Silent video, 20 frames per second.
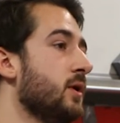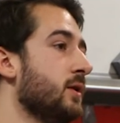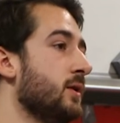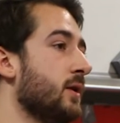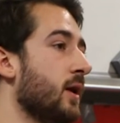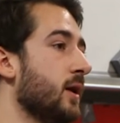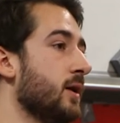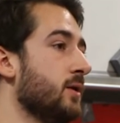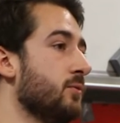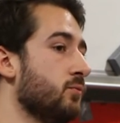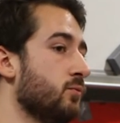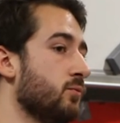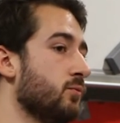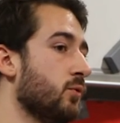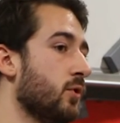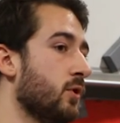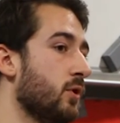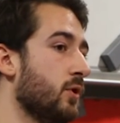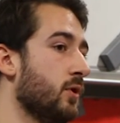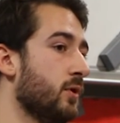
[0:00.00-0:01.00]
they
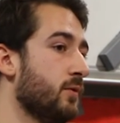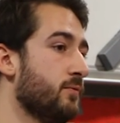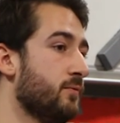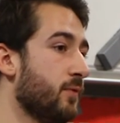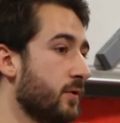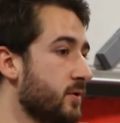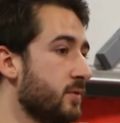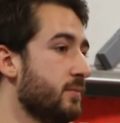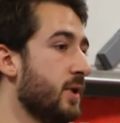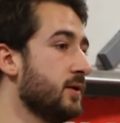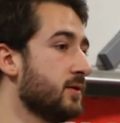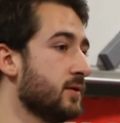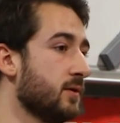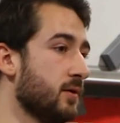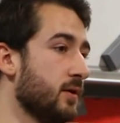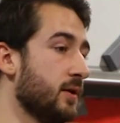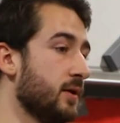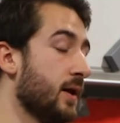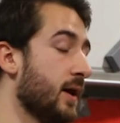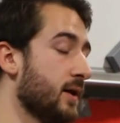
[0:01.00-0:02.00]
were
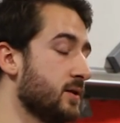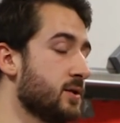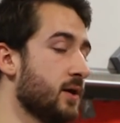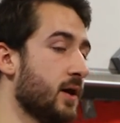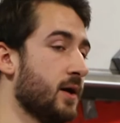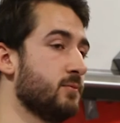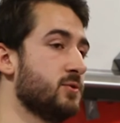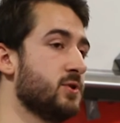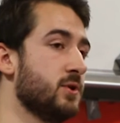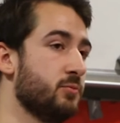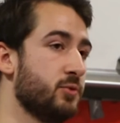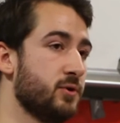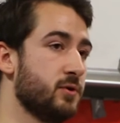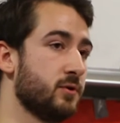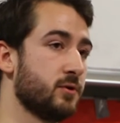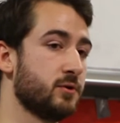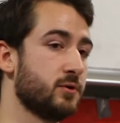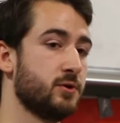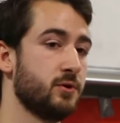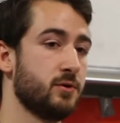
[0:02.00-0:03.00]
fundamental at that time to the
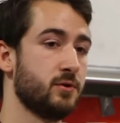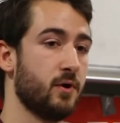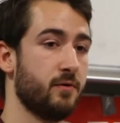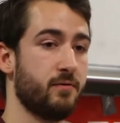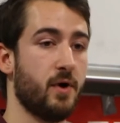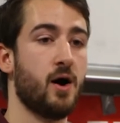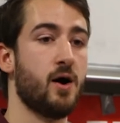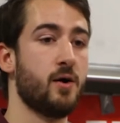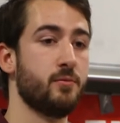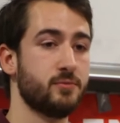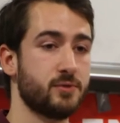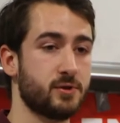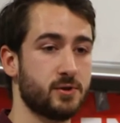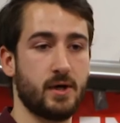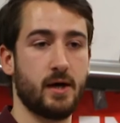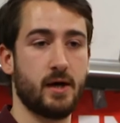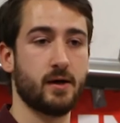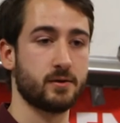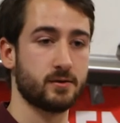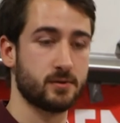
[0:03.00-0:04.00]
production of arms,
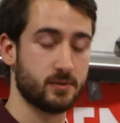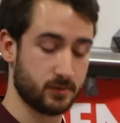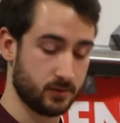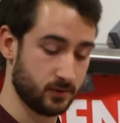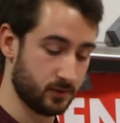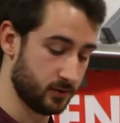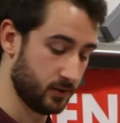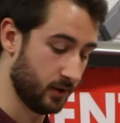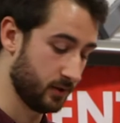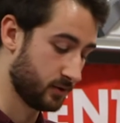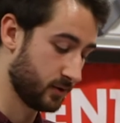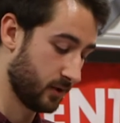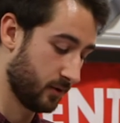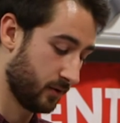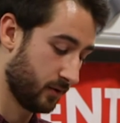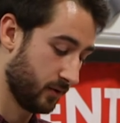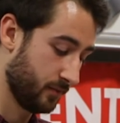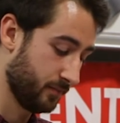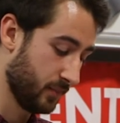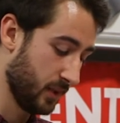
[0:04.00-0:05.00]
tanks, and
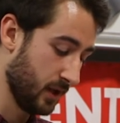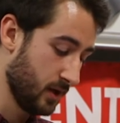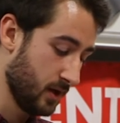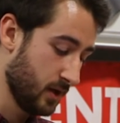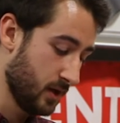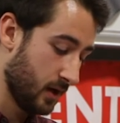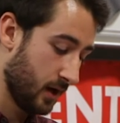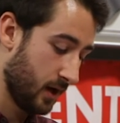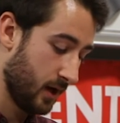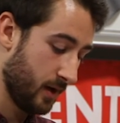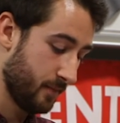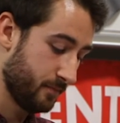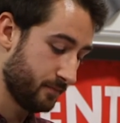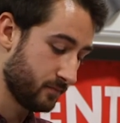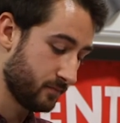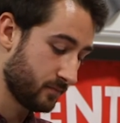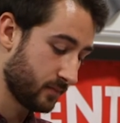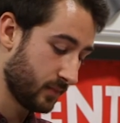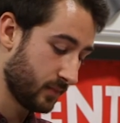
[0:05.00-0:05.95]
so on. Um,